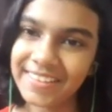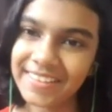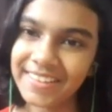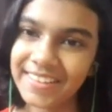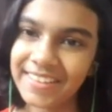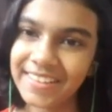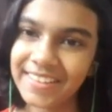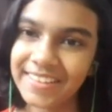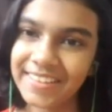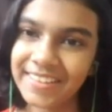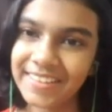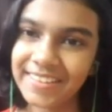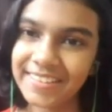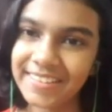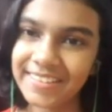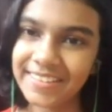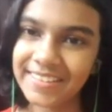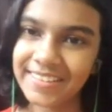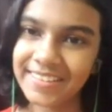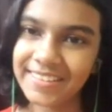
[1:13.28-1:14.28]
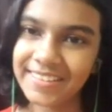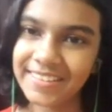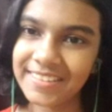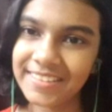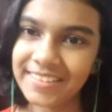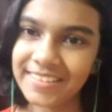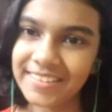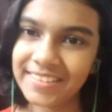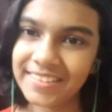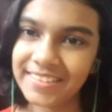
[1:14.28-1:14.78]

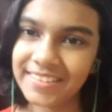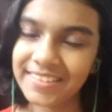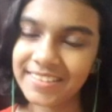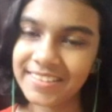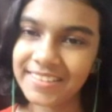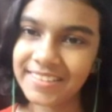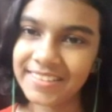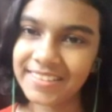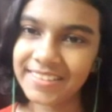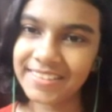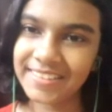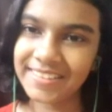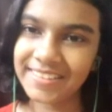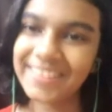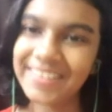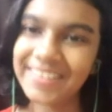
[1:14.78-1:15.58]
(not speaking)